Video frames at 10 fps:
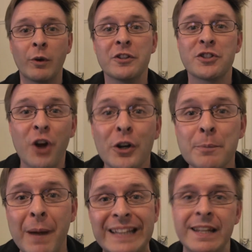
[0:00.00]
You can
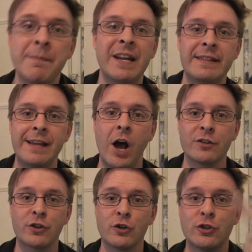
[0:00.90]
start by limiting the
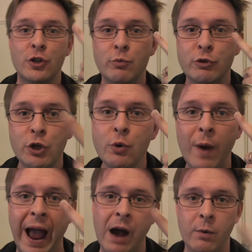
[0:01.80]
Oscars to
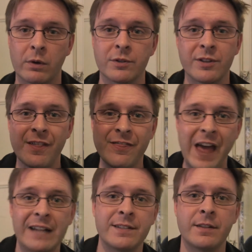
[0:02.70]
2 hours.
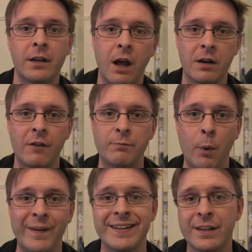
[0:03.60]
That's the cutoff
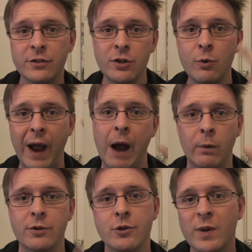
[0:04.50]
point. 2
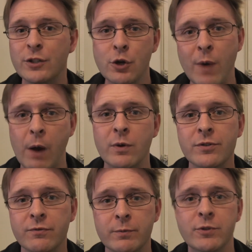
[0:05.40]
hours. You get 2
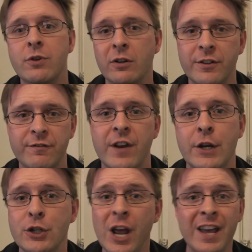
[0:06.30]
hours from start to
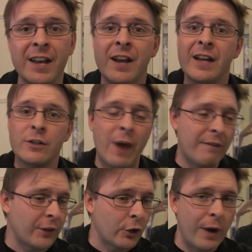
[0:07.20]
finish. You
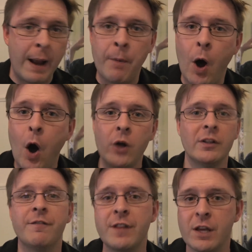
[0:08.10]
have to cram
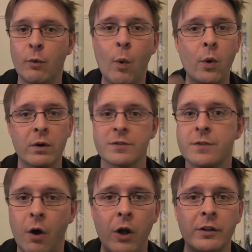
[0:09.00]
all of the
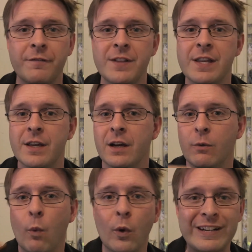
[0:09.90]
awards, all of the
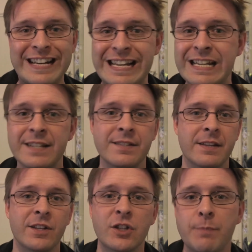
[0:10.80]
awardees
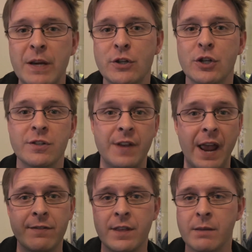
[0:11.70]
and the speeches
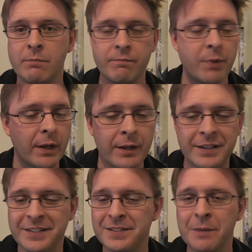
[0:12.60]
and the
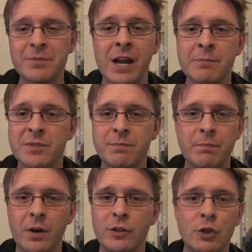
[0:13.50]
sometimes
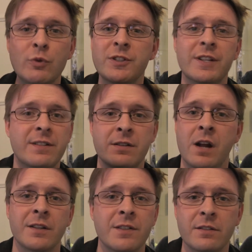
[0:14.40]
useless and
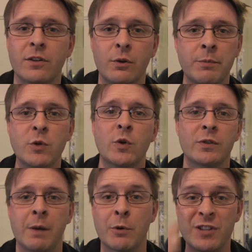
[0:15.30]
nonsensical musical
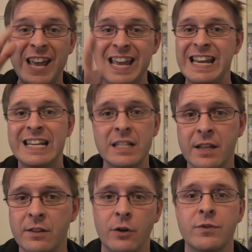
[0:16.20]
numbers
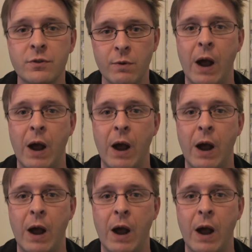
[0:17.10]
into those 2